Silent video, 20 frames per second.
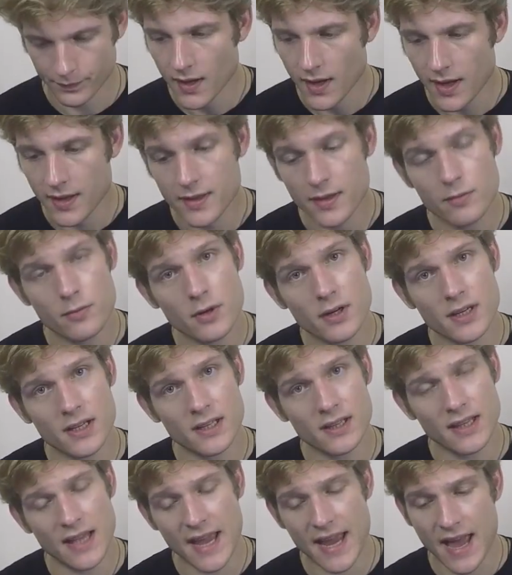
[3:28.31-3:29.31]
And then we're going to
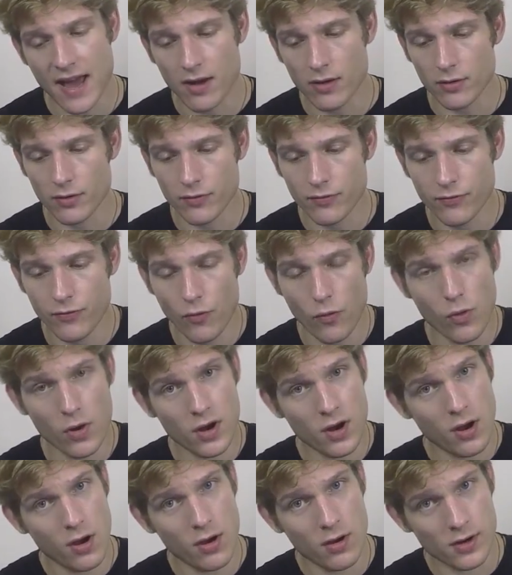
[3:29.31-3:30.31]
lay out 4
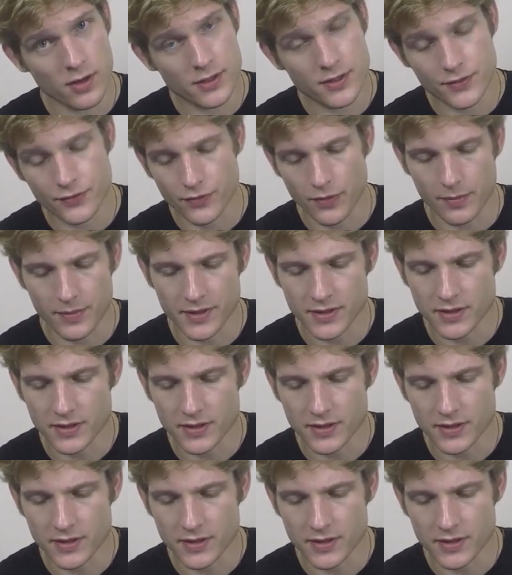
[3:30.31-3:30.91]
cards from the